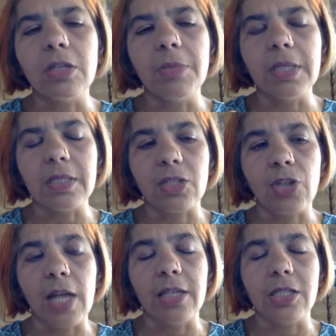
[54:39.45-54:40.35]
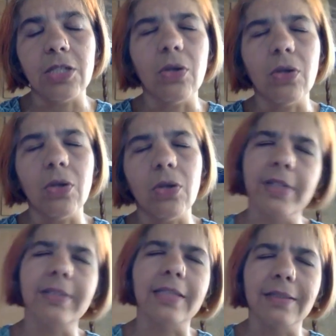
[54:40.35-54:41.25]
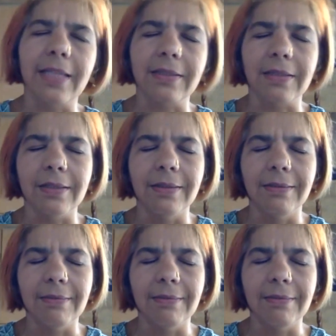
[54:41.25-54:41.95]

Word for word: term intersectionality. Oh, well, that, that's a,